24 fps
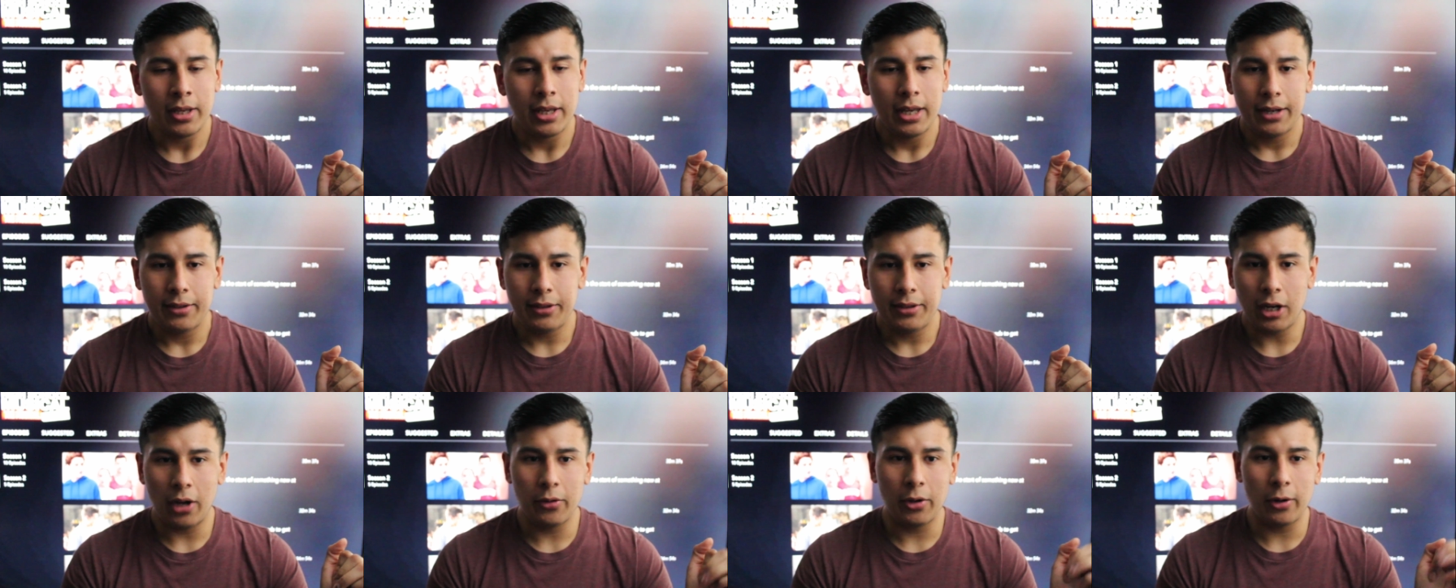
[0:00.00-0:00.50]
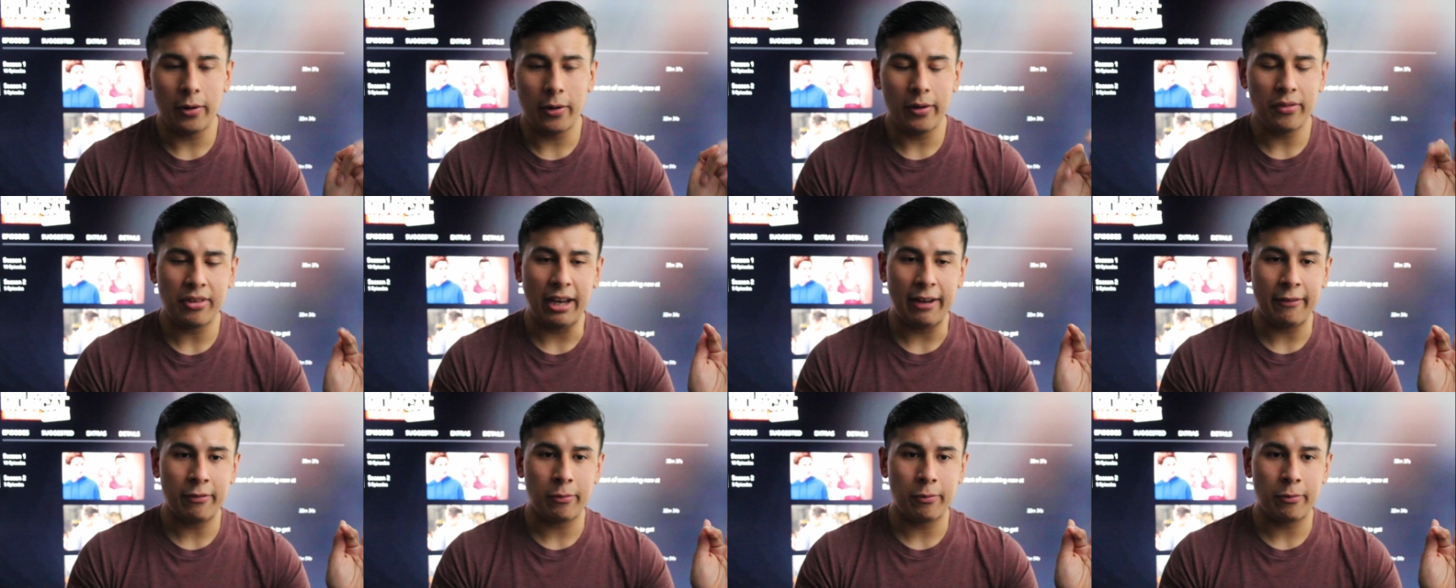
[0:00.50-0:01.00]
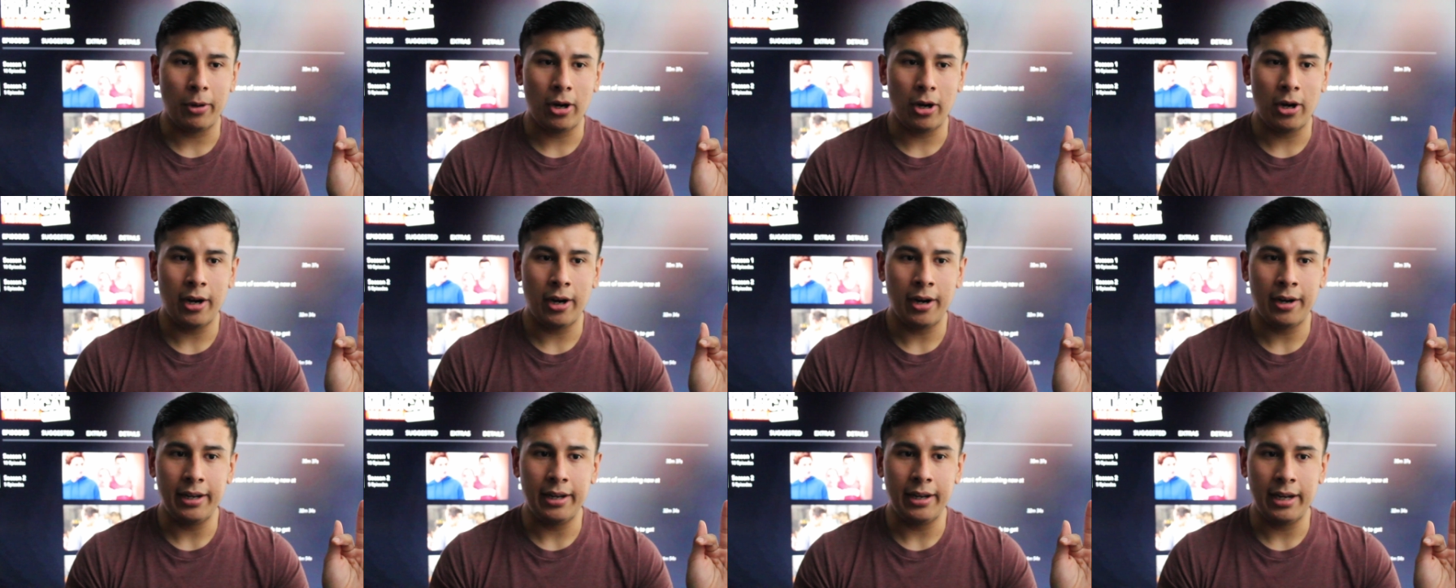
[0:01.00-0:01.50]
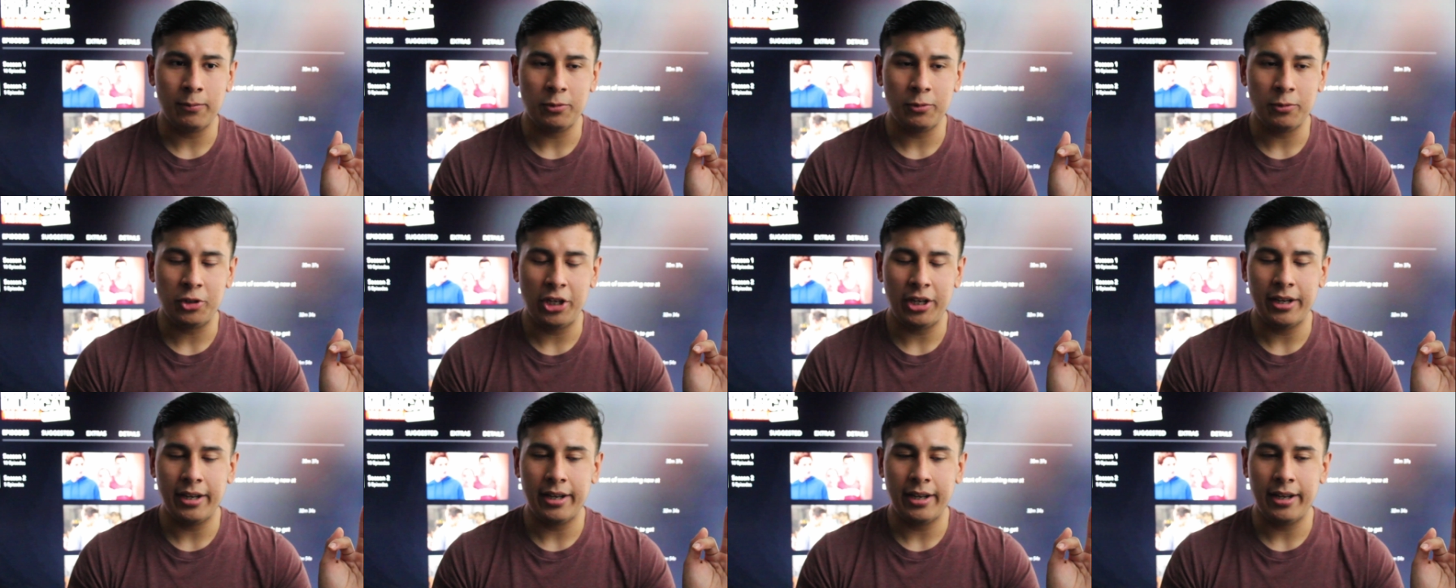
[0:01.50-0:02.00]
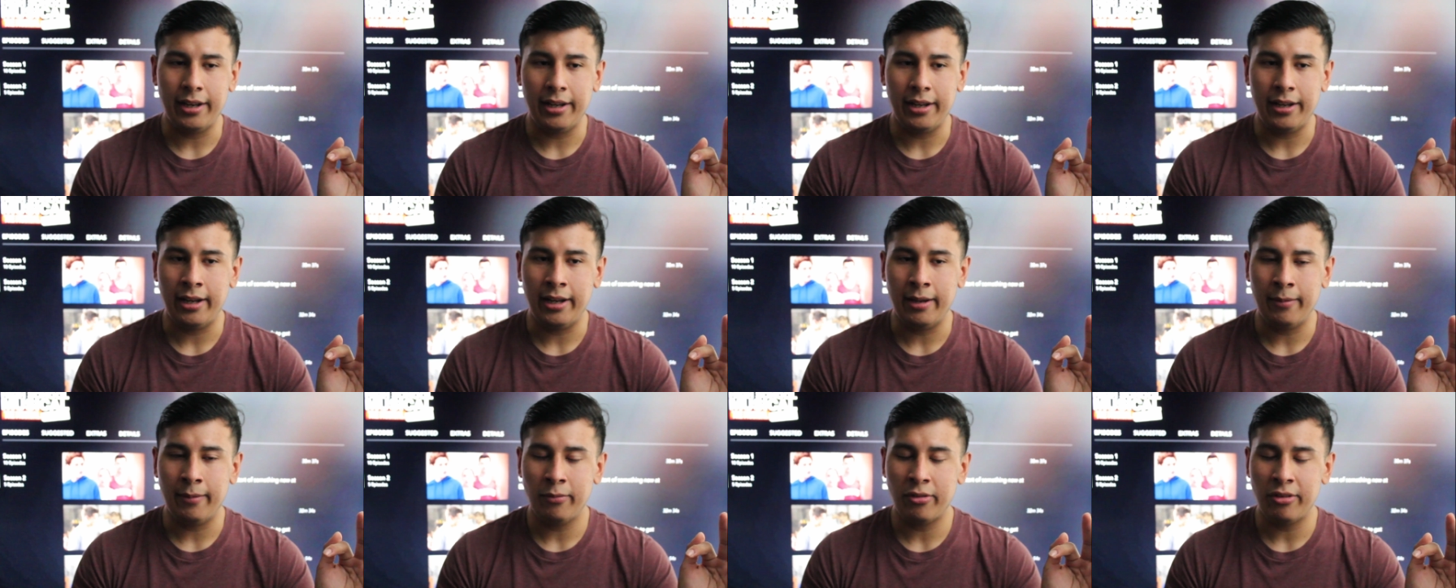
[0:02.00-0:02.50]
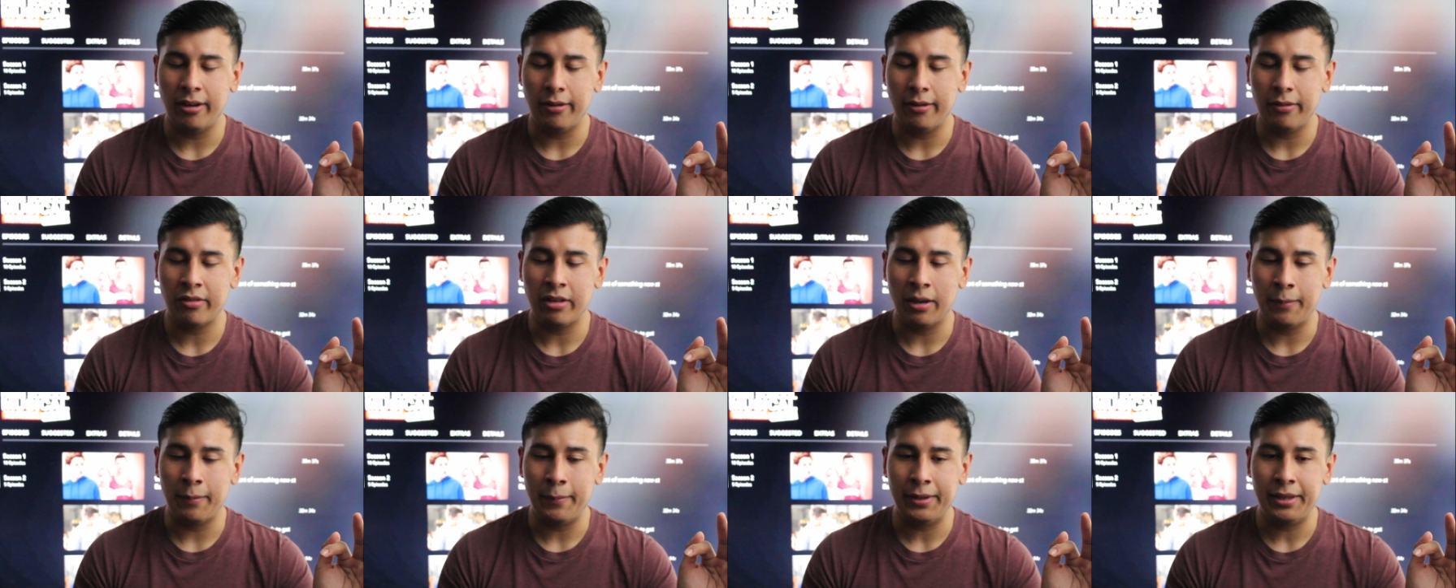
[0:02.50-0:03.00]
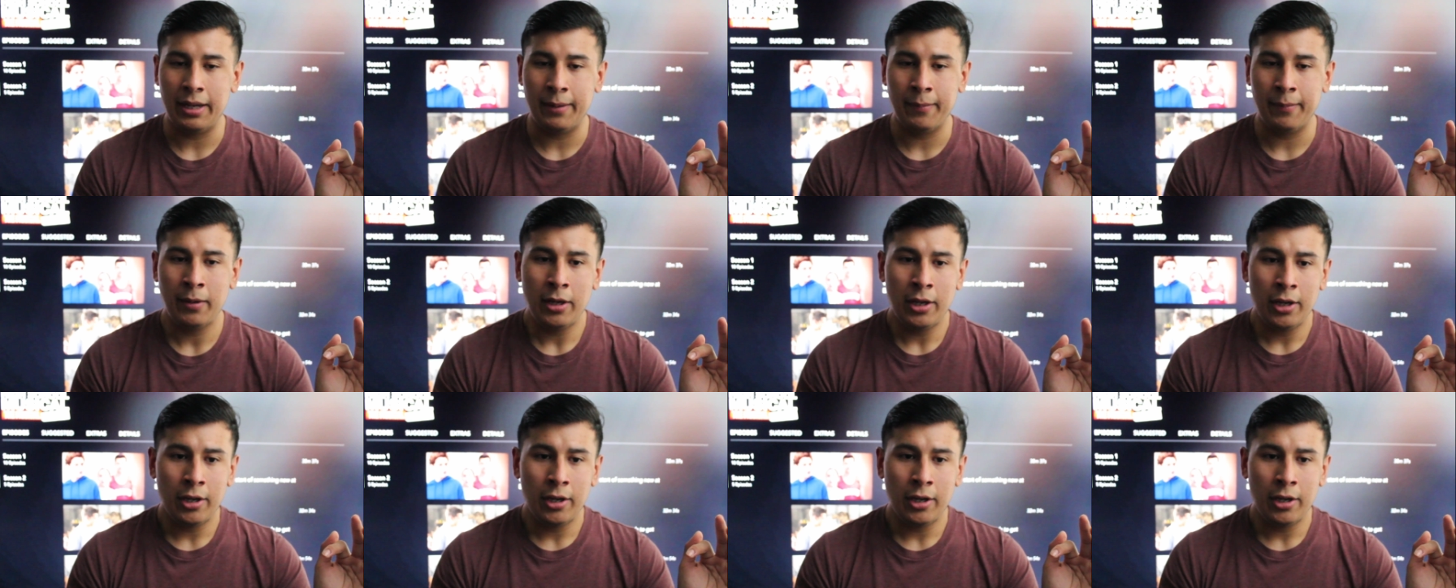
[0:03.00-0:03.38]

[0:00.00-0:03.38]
No, they're in Steph's barn. Um, Gina and him summoned them